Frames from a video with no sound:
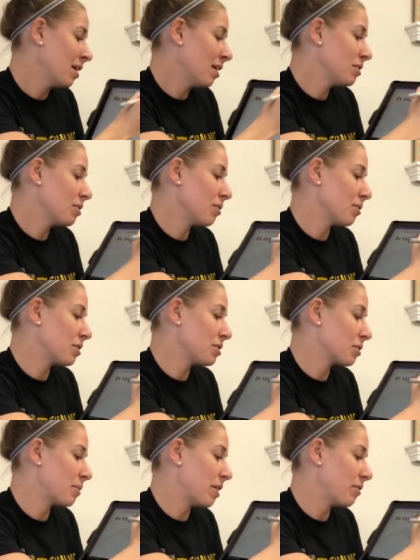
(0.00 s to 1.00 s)
So the
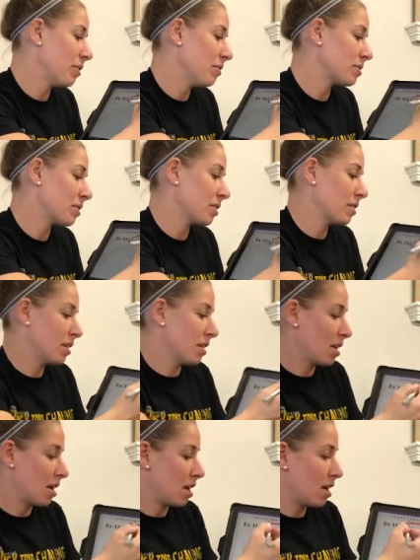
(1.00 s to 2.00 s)
square root
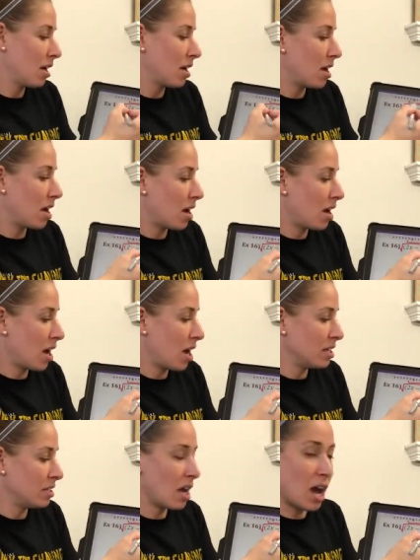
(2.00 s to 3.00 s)

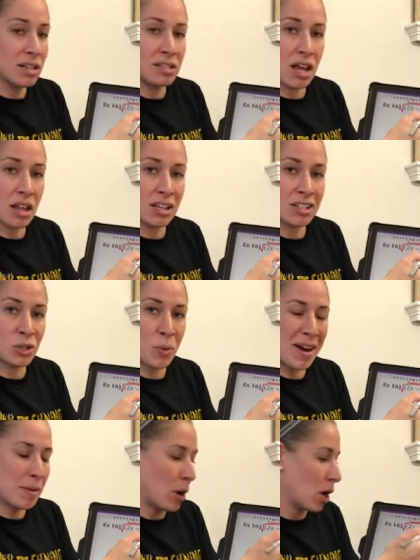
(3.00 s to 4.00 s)
undoes the
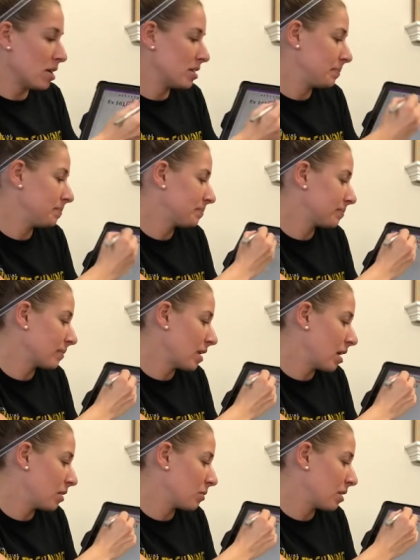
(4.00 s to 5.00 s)
squared part,
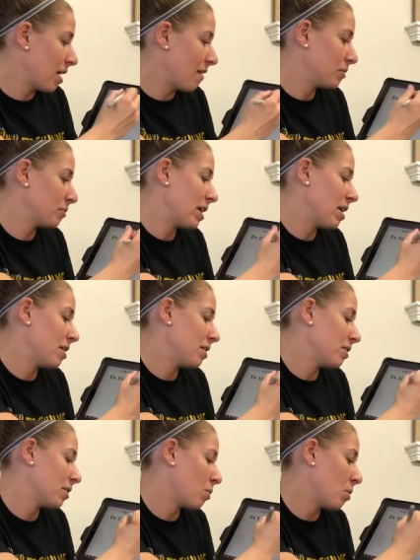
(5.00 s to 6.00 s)
and we're left
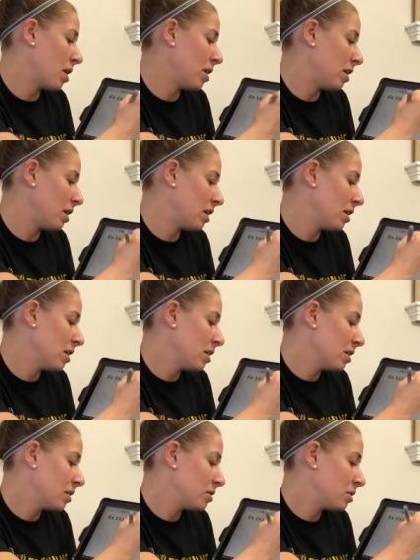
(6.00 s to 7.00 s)
with the quantity
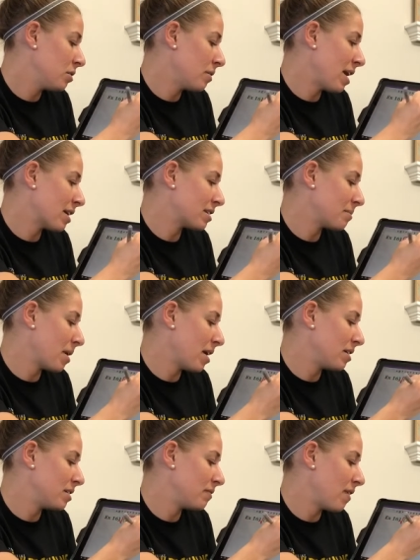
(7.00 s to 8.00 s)
2x
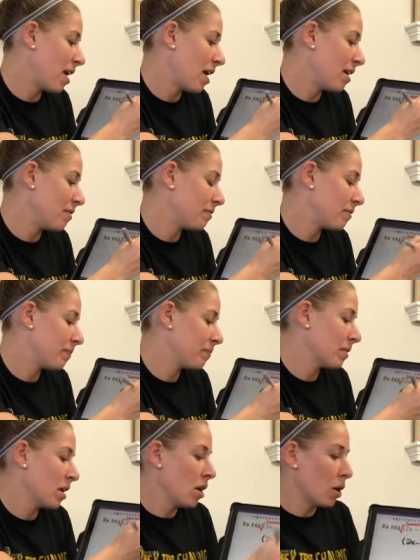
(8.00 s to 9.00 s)
minus 5,
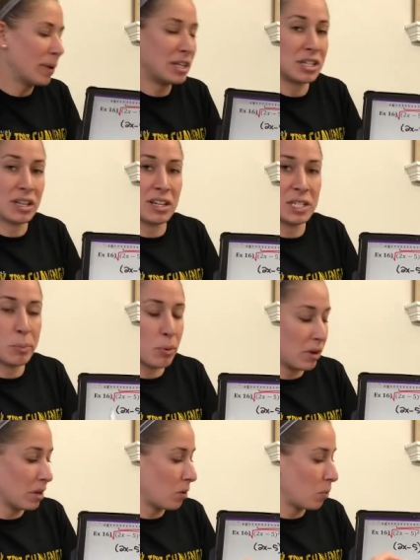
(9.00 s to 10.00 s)
which at this
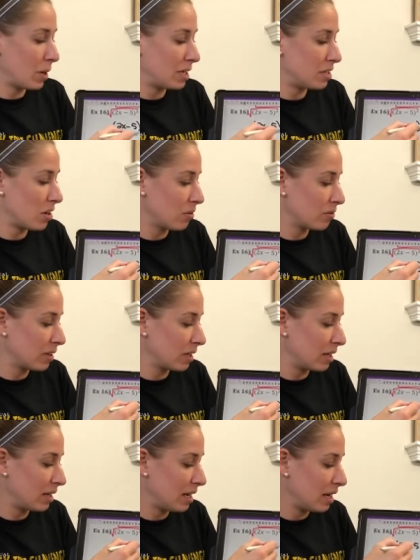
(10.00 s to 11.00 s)
point we don't
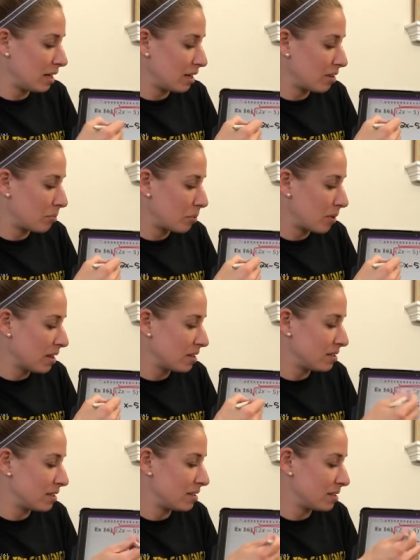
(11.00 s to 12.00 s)
really need the
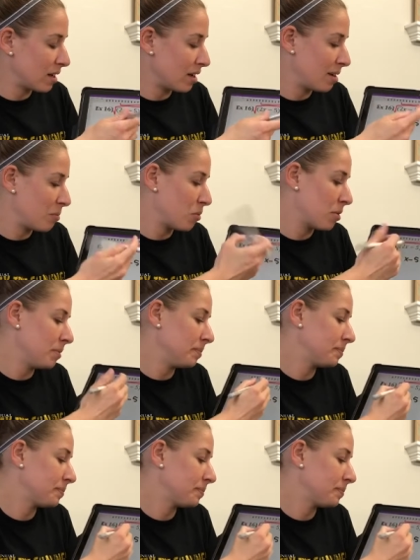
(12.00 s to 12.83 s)
parentheses there anymore,